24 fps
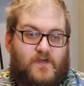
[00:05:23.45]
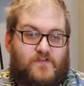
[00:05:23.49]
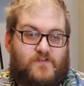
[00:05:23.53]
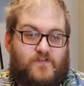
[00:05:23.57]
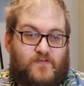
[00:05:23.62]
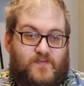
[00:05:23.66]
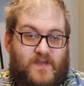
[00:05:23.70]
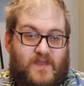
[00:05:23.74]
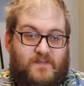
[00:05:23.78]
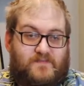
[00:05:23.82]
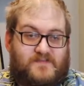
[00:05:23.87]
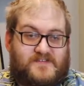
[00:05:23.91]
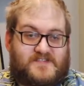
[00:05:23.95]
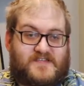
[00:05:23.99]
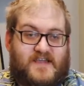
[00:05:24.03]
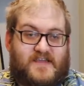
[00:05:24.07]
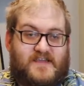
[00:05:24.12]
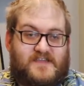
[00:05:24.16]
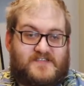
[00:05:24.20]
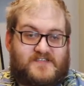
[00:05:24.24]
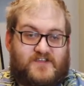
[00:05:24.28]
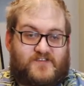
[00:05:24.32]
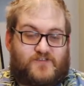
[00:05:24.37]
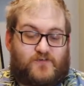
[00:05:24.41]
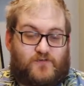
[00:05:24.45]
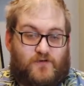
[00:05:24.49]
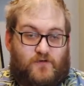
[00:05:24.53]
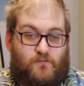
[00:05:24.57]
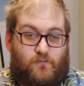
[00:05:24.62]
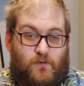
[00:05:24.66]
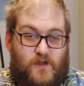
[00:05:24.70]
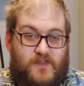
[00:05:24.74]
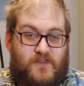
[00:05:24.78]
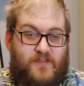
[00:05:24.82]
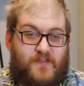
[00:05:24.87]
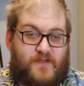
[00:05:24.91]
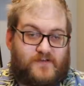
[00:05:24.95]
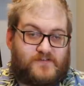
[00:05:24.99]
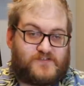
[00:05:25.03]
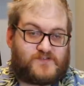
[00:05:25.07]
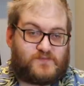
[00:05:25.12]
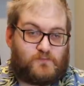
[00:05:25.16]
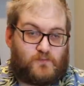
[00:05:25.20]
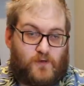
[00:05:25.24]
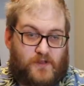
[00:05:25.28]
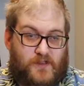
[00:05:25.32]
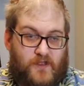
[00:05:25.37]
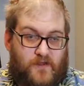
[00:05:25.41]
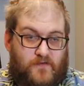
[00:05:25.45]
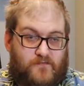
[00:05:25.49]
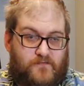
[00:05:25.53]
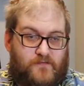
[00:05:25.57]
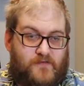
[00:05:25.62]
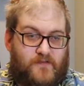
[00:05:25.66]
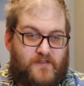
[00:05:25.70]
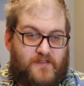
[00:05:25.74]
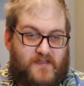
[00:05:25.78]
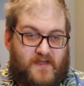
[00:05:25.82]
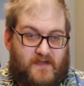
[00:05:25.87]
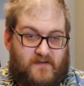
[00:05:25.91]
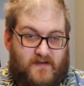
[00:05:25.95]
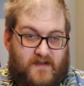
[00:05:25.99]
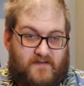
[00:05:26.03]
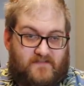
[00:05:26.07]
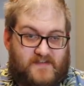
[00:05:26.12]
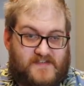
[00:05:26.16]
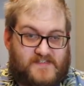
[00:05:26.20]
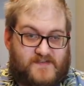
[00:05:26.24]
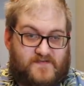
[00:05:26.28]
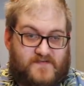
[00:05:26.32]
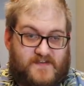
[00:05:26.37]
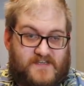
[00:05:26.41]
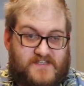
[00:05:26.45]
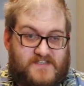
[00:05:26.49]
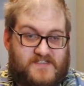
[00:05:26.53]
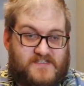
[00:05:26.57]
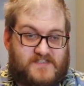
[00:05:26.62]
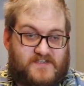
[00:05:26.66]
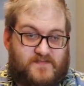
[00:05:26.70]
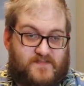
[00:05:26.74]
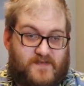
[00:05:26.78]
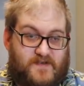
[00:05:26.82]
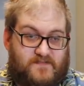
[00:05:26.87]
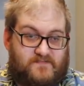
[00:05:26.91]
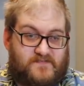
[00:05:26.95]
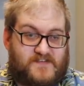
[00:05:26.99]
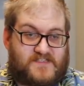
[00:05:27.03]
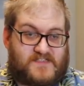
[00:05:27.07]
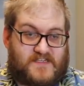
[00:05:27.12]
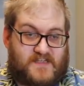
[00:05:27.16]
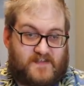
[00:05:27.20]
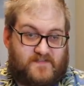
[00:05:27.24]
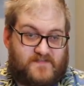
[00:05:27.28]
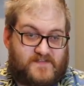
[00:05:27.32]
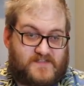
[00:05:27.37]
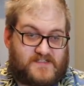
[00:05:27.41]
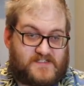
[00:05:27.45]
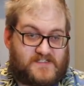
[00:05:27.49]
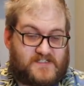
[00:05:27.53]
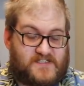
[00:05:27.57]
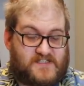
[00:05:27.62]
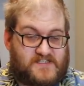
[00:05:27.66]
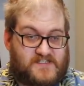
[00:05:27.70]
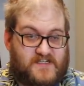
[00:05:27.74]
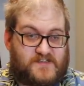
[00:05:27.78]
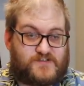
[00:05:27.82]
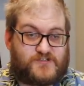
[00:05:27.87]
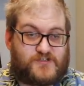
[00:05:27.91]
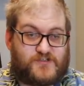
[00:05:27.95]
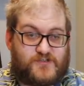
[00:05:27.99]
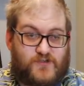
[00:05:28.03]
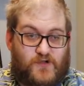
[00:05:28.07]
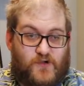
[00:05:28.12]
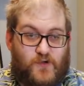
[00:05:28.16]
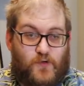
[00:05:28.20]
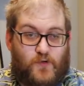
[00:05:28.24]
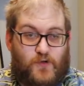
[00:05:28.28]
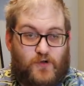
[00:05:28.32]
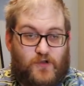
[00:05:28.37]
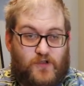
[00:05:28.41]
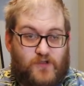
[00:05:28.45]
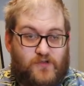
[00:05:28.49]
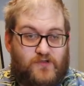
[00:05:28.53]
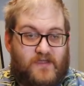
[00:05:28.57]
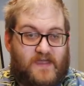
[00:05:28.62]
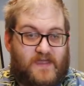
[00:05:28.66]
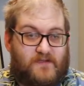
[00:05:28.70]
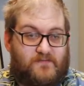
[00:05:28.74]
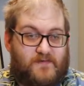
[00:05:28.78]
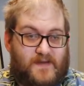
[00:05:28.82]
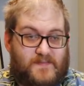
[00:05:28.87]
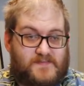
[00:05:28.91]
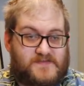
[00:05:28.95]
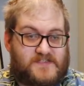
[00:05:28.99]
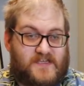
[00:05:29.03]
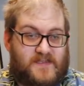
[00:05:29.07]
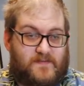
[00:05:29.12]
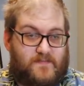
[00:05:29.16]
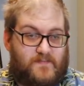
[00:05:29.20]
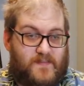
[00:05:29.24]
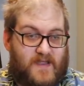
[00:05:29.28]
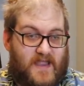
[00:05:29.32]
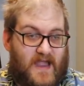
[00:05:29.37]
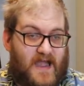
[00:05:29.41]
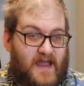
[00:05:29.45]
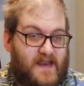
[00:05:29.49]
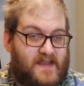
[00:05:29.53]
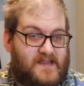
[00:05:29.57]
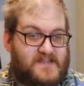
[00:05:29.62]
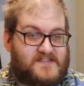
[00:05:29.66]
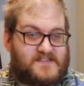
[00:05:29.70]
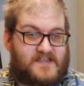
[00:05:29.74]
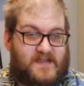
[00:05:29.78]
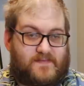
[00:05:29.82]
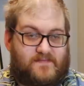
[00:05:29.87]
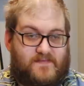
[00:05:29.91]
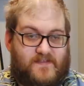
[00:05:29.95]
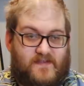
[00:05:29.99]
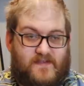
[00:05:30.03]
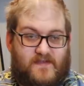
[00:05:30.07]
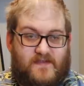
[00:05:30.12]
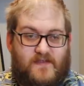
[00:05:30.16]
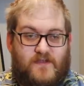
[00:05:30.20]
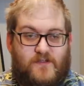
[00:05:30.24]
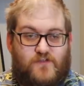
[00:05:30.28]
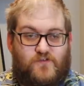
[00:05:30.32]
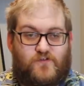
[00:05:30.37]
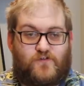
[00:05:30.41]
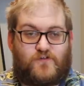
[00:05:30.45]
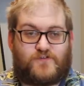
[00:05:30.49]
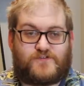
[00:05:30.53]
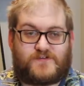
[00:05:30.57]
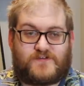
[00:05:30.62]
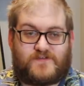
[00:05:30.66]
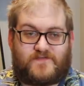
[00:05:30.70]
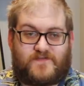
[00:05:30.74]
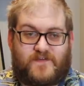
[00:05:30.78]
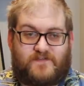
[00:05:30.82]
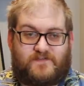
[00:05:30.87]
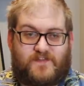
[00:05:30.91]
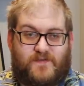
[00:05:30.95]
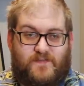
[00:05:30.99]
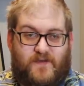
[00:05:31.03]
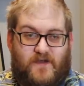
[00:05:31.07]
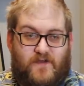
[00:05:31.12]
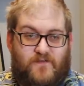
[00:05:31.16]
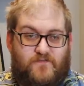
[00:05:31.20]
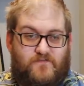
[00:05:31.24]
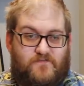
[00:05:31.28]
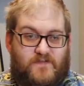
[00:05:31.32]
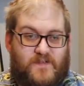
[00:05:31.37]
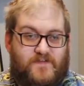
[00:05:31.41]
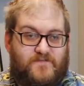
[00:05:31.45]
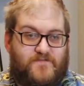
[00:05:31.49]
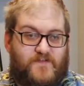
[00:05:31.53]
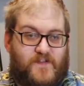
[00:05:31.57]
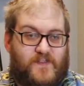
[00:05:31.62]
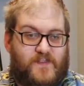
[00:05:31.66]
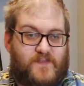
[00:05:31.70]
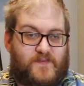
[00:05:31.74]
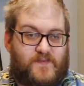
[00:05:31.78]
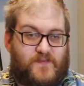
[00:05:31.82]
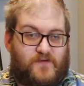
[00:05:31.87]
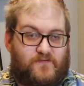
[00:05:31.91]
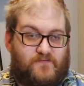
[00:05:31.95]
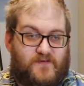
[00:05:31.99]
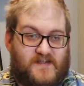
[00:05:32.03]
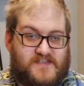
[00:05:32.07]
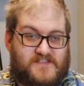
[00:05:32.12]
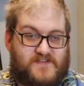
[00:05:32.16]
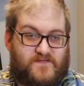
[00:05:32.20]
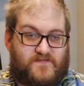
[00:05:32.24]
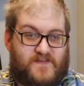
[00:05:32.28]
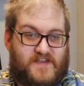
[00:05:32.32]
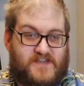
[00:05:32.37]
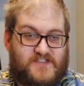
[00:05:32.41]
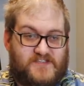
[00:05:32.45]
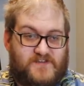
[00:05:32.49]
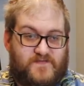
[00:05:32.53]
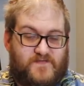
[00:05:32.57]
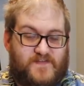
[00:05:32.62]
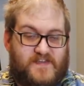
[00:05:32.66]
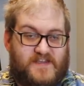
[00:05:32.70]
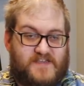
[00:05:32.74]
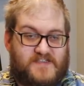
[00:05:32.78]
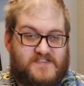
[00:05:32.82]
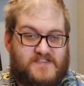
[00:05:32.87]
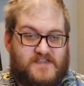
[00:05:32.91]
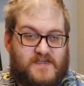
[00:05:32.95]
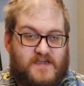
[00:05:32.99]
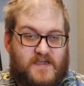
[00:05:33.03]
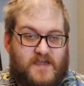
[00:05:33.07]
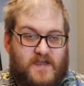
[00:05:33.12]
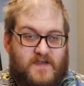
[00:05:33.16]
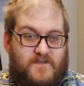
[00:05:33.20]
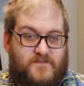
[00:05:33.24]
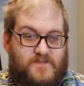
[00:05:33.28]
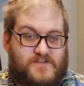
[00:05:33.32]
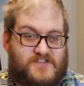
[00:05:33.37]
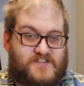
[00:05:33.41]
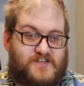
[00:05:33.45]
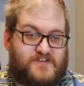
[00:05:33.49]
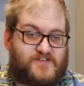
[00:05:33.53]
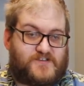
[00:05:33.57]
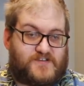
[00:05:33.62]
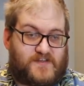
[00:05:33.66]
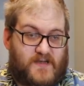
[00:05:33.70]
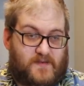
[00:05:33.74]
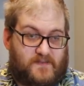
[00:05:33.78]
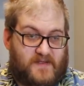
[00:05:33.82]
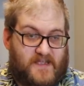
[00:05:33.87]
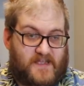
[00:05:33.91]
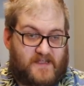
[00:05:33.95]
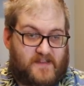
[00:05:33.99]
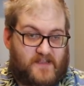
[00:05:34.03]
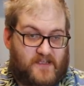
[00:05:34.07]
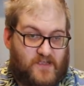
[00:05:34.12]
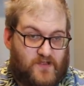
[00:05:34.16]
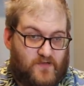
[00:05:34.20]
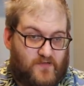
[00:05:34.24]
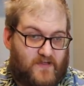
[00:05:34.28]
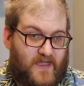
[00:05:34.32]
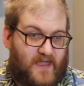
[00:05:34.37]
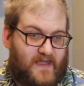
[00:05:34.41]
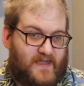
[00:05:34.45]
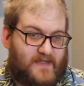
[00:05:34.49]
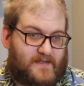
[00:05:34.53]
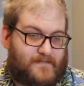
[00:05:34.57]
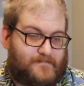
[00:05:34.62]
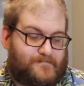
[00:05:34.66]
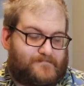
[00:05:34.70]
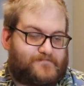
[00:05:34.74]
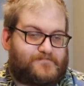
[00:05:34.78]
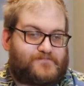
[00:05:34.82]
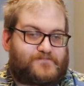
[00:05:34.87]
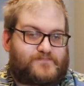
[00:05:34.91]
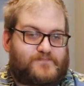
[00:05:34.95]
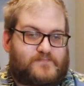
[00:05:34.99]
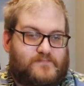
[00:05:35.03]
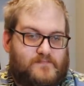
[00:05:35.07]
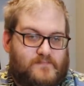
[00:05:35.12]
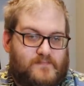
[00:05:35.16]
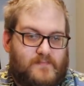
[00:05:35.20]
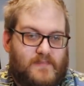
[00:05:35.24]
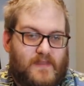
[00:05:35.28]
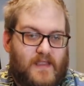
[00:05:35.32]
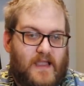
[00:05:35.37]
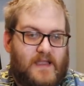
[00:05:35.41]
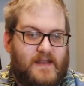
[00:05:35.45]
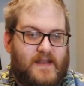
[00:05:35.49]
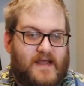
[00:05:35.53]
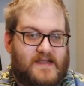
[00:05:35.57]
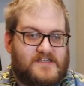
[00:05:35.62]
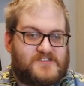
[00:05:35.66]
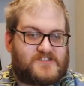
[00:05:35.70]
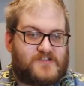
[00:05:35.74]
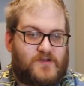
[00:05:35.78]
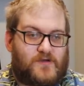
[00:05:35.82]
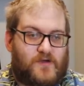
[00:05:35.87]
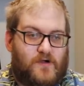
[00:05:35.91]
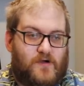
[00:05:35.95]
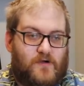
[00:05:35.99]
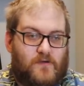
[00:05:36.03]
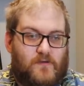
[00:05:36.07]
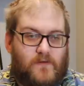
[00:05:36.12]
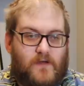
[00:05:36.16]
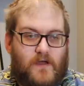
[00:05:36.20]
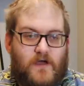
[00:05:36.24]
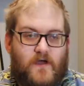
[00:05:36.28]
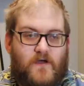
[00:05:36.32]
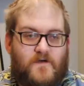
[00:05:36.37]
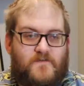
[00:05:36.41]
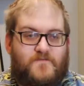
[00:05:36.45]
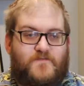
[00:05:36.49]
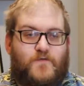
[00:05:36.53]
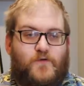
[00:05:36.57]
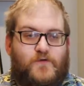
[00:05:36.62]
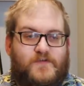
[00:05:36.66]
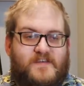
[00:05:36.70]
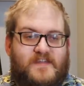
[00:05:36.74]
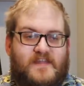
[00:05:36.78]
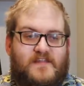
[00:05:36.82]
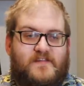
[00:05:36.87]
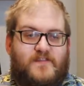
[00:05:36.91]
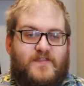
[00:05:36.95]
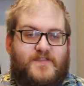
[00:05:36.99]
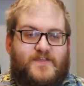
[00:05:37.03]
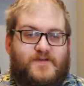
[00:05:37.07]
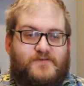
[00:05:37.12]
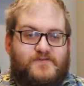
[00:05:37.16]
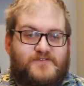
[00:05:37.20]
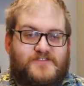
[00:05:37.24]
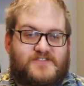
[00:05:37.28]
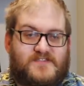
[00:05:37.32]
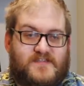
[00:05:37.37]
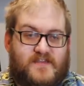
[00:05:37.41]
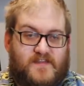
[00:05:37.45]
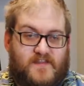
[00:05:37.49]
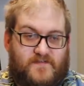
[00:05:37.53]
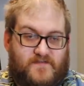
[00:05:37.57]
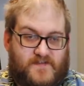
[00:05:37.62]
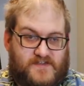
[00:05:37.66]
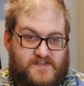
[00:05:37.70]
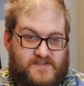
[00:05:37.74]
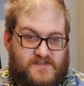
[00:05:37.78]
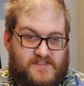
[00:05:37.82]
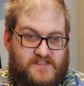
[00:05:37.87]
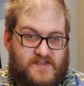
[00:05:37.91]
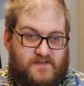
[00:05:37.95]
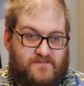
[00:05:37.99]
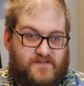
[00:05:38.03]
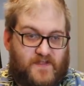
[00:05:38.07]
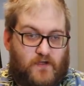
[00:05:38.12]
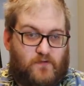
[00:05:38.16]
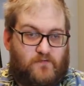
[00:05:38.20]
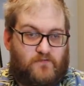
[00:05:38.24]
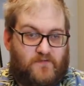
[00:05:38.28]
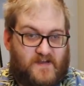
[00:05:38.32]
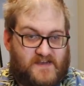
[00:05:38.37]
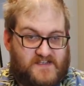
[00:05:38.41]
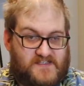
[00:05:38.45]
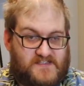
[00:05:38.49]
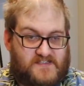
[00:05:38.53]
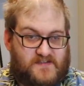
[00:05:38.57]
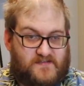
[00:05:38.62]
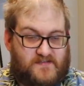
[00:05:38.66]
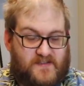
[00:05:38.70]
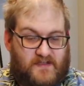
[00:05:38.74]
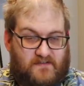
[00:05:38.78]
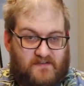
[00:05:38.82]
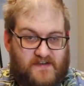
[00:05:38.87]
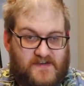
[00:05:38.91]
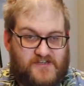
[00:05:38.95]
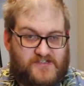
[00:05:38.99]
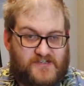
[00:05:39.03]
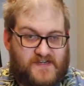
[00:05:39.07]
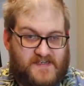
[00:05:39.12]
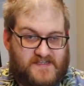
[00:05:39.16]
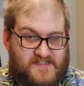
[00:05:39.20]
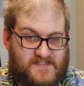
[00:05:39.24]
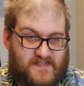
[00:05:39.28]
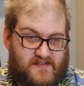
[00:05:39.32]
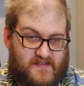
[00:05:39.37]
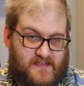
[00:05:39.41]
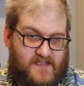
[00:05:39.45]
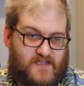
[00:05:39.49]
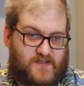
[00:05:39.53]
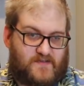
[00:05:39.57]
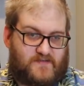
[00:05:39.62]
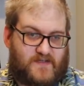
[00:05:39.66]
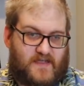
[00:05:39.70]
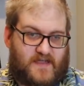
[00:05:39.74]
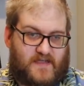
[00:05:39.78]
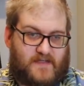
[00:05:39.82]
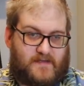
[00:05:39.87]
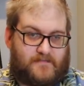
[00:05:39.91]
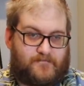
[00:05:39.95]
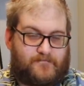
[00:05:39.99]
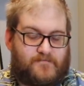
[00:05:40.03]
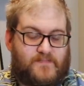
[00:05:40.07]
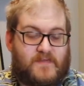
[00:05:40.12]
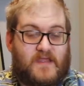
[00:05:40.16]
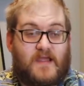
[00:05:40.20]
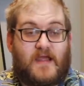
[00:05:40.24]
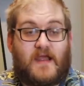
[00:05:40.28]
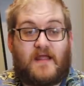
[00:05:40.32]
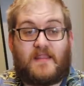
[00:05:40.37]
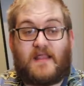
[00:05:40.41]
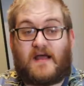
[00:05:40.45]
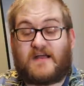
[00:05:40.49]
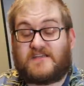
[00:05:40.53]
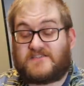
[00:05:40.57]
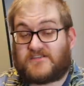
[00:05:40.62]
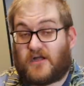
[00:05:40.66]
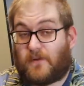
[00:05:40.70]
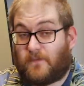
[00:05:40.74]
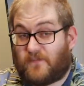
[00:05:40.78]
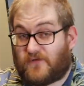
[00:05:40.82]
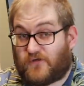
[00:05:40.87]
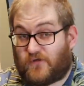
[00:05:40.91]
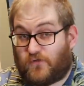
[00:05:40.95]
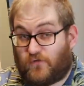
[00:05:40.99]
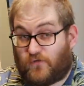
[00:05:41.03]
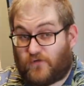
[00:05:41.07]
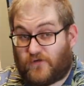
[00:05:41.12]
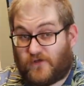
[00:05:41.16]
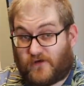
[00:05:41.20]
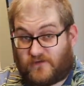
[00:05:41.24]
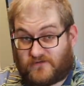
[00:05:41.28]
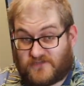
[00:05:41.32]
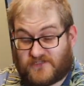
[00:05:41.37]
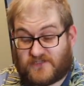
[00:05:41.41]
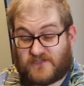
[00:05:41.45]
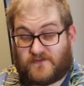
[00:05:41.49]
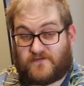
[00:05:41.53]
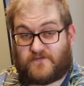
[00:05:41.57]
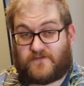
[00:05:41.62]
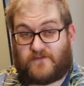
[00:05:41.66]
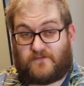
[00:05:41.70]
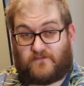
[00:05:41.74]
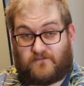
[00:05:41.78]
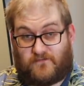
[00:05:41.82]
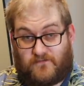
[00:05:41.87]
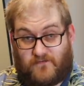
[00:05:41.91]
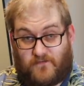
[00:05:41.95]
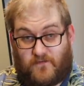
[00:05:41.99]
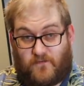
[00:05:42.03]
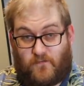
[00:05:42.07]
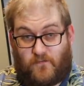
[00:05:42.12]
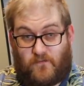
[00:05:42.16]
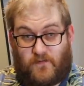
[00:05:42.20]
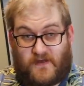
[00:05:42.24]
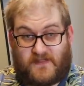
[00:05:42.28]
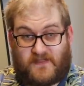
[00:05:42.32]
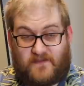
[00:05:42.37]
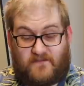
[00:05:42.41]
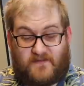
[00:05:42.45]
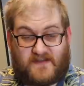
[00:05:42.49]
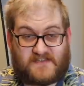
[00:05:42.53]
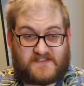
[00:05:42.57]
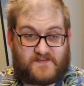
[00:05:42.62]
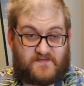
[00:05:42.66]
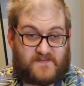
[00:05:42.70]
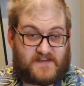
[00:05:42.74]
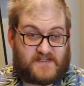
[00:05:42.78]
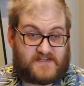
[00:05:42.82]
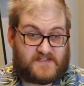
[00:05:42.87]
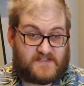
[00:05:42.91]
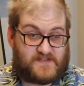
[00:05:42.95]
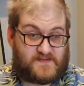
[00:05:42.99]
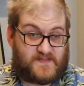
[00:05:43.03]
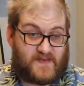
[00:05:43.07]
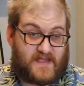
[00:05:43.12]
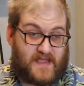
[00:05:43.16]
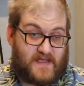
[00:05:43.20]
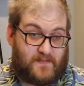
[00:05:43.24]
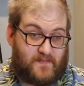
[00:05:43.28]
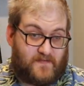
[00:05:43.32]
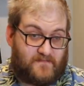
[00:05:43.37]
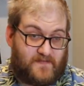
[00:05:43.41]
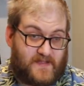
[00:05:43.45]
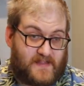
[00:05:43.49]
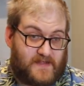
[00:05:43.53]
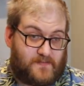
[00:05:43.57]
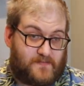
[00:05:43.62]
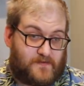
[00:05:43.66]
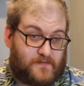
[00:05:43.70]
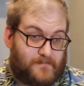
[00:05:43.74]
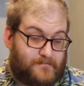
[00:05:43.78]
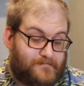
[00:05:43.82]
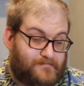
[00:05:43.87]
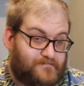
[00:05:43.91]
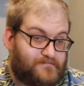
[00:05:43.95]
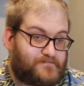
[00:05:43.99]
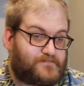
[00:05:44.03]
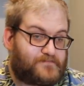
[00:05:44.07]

To be precise, a total of 1,130 reservations have been received since the Citroen.co.uk website began accepting £250 refundable reservation fees for Citroen Ami in the UK. And that's not all. 14,000 individuals have now registered their interest in the UK. That's up 2,000 from when the reservations became available.